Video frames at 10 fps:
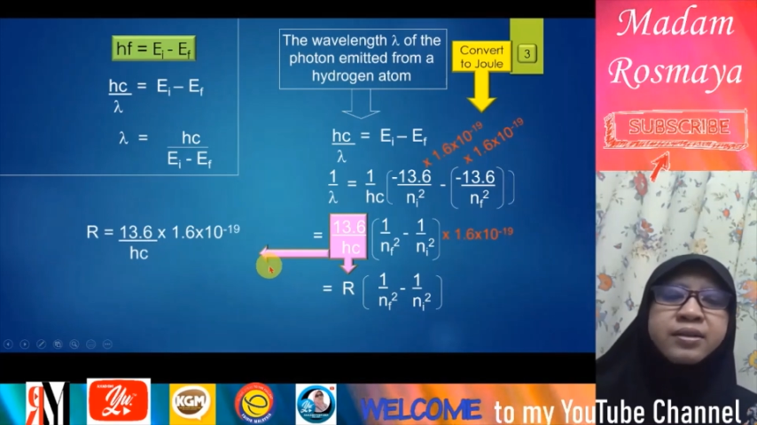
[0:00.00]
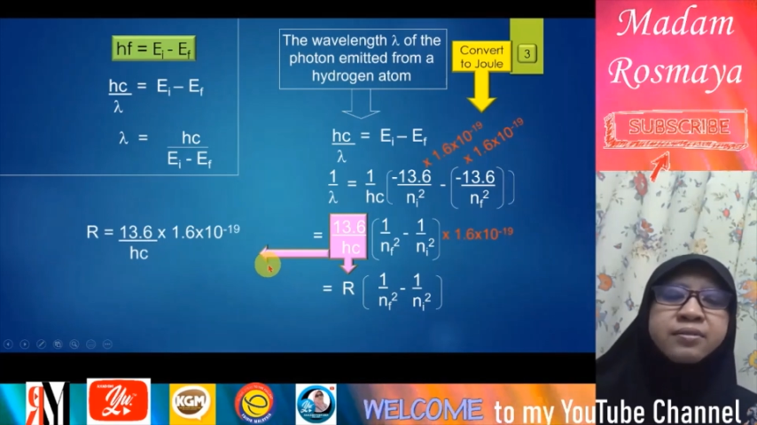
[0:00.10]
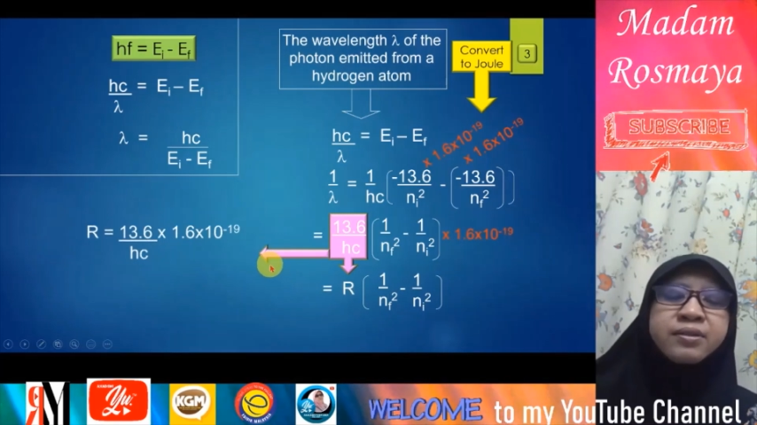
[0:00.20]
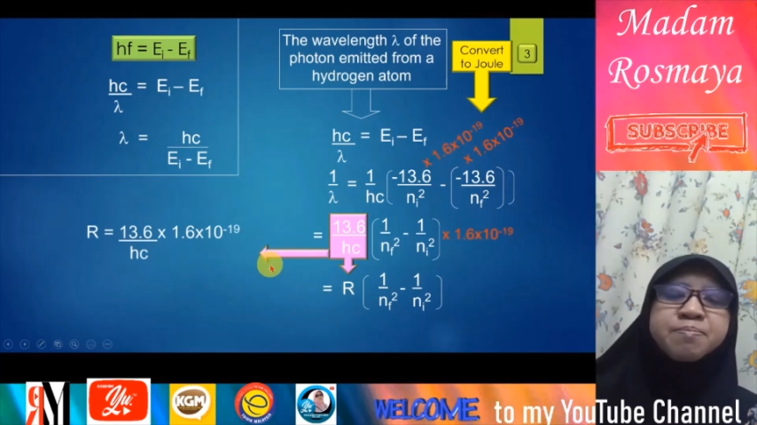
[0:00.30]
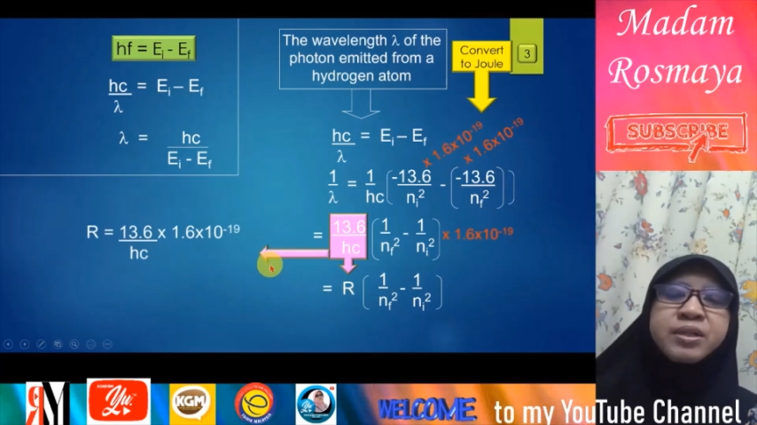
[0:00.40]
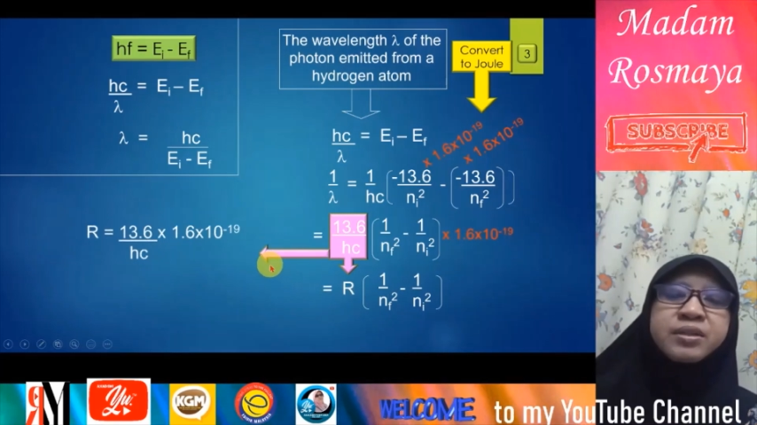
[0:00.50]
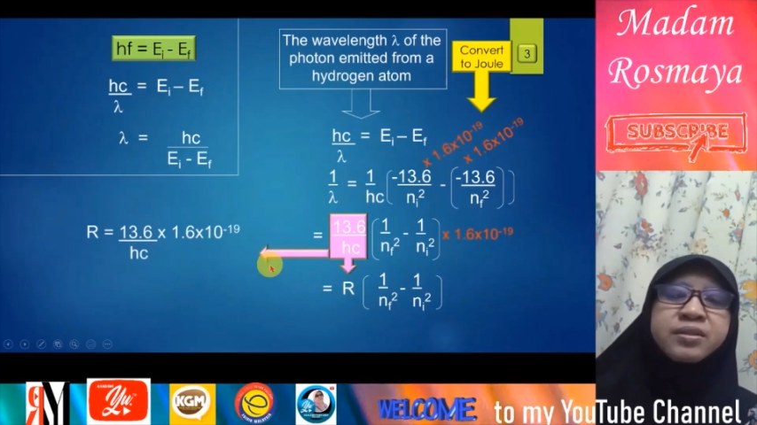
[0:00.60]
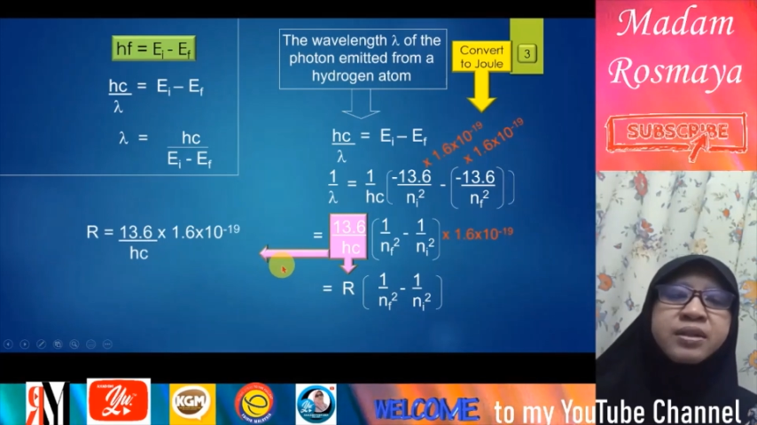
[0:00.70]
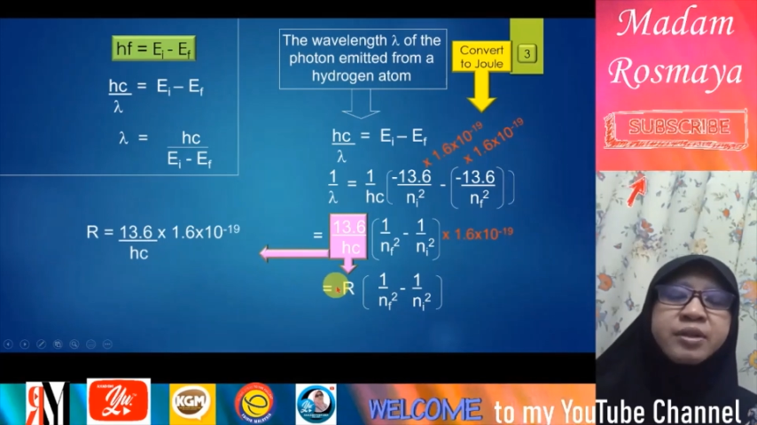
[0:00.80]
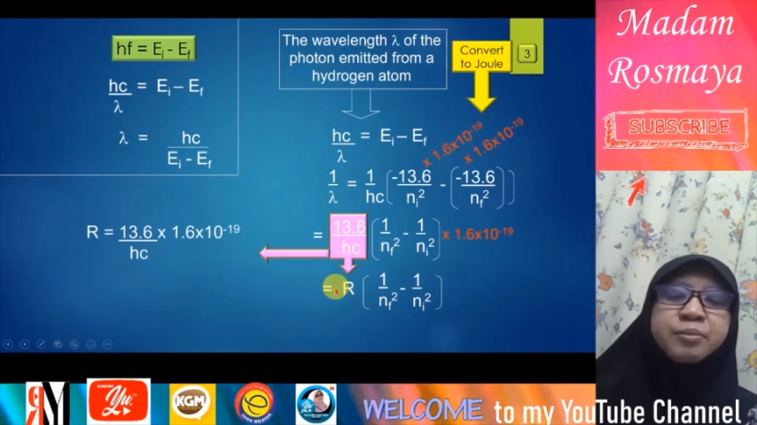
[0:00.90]
the
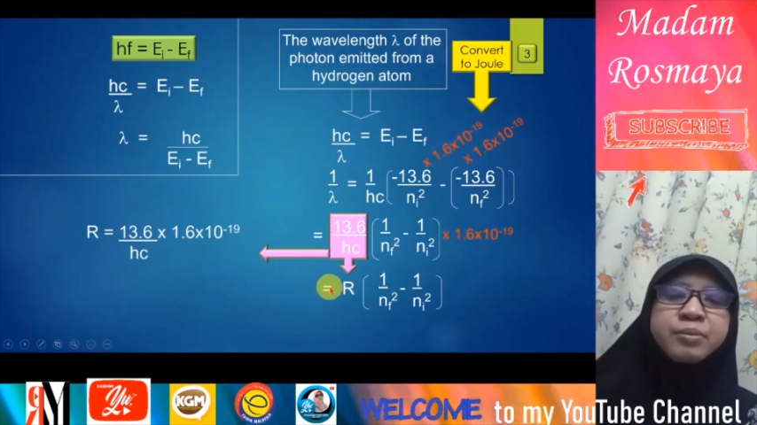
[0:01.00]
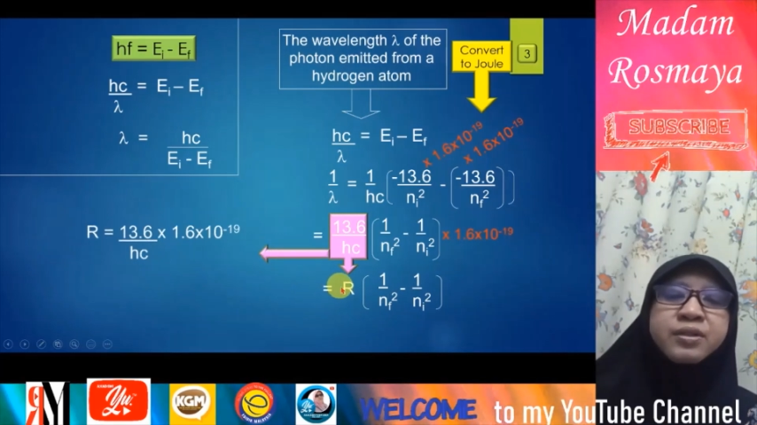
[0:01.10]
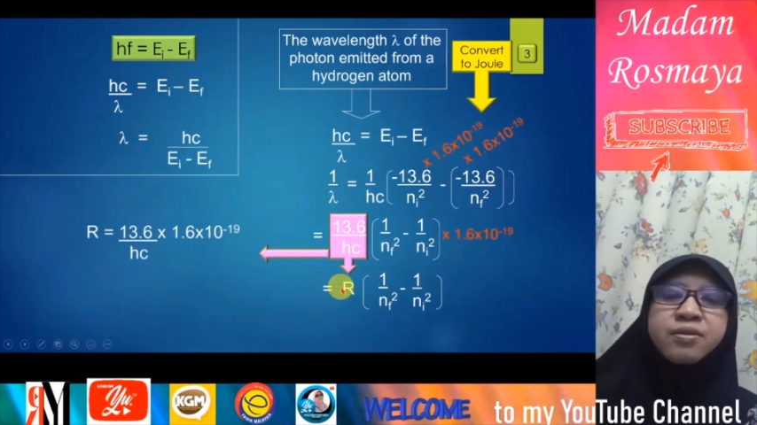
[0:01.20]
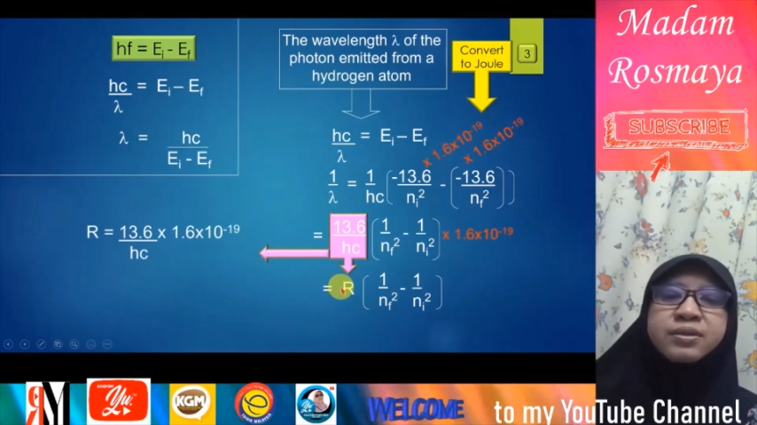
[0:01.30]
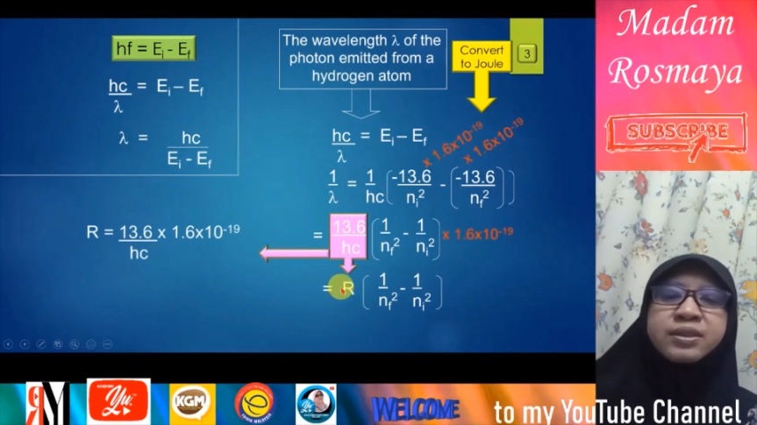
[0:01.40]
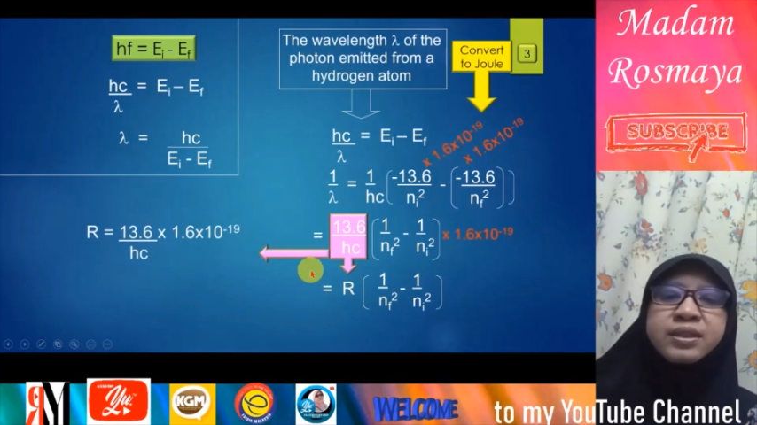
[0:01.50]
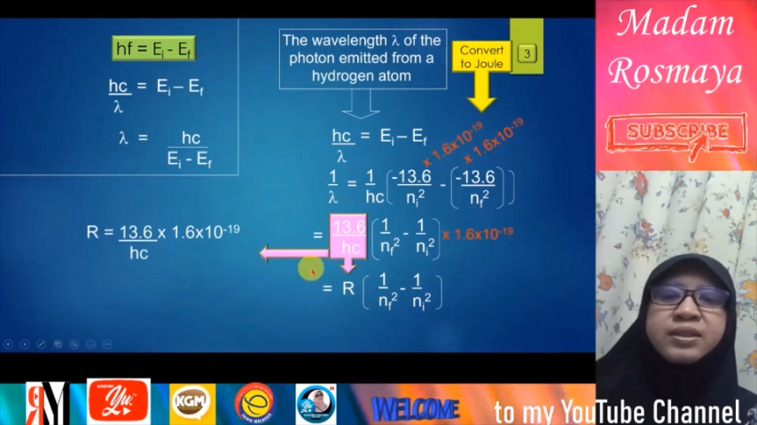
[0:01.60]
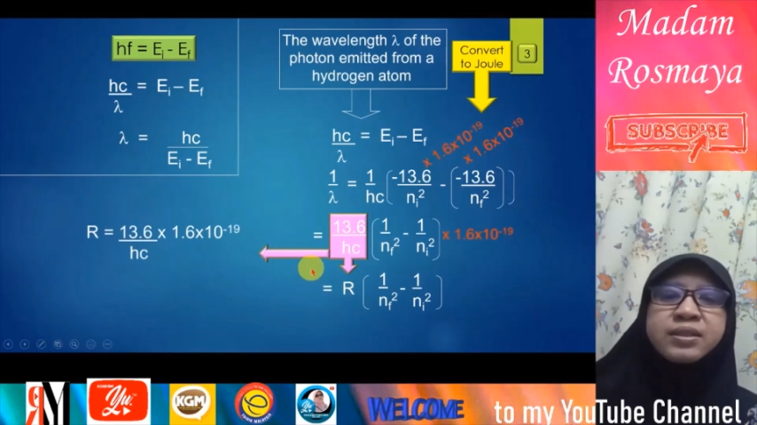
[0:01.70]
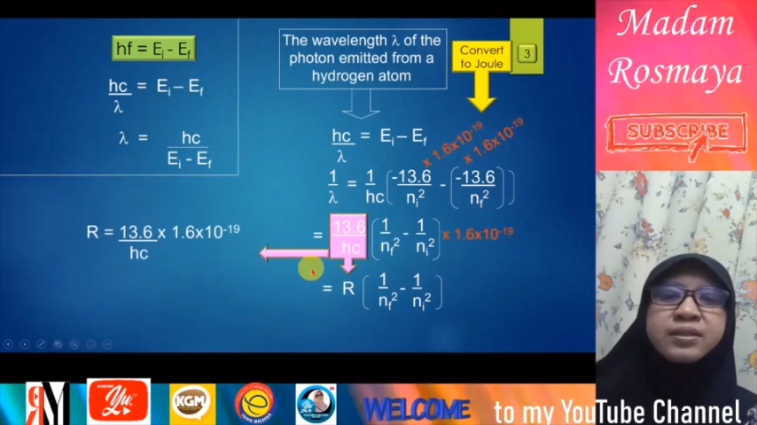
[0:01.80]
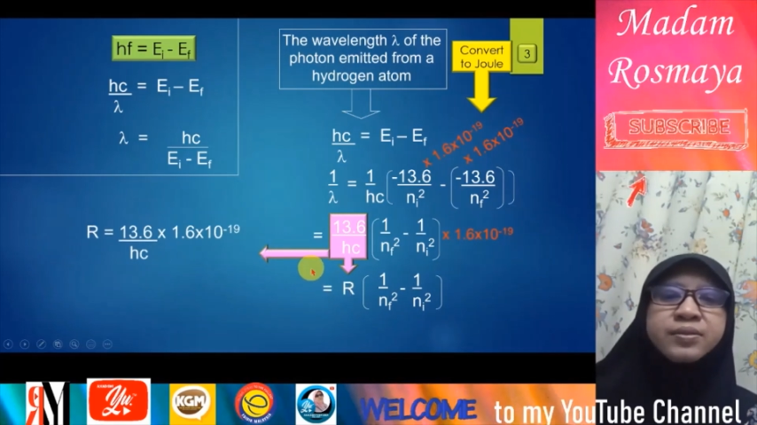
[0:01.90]
Rydberg constant.